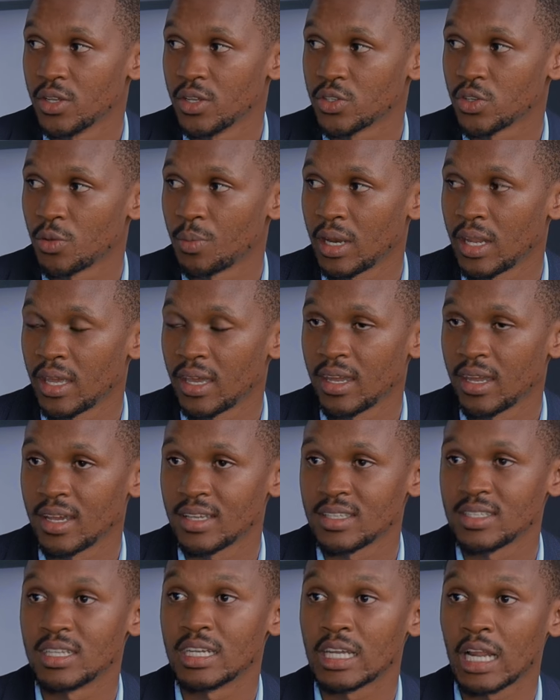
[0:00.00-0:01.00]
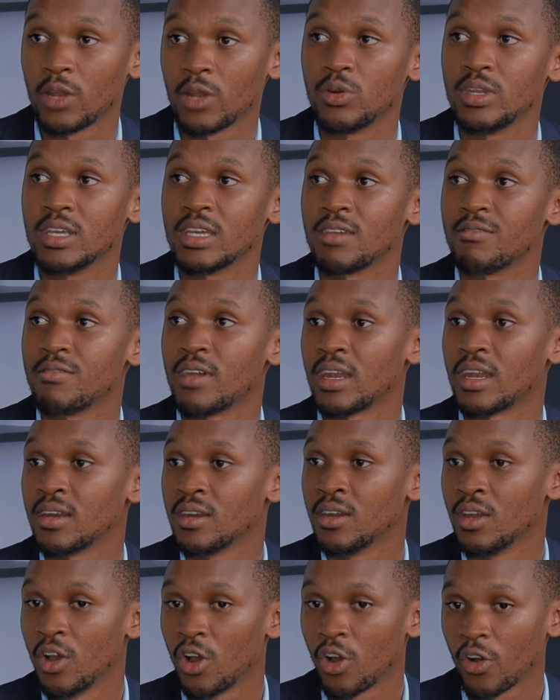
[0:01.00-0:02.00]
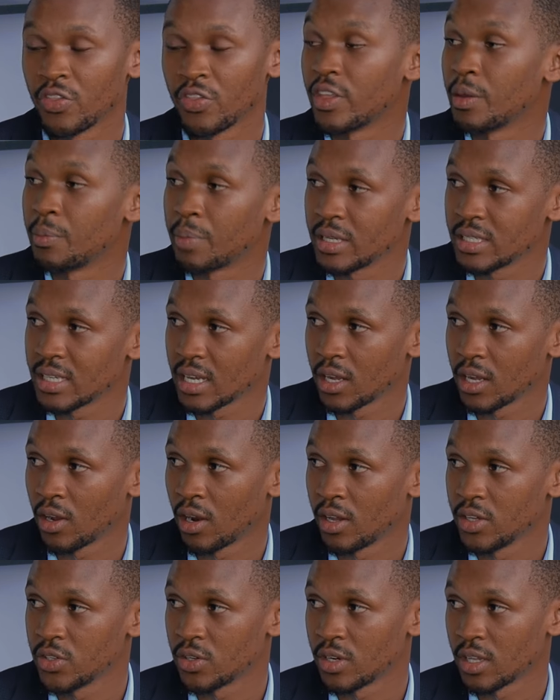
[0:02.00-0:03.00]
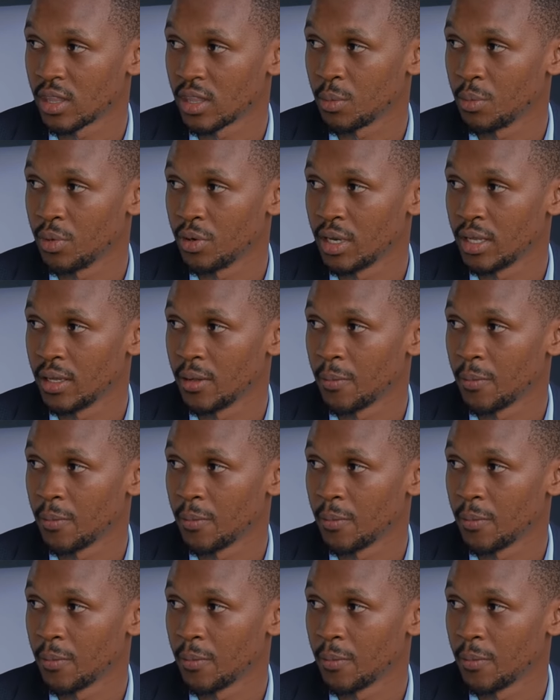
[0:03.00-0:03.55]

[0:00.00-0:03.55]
so many areas, including even on temperature regulation in the body.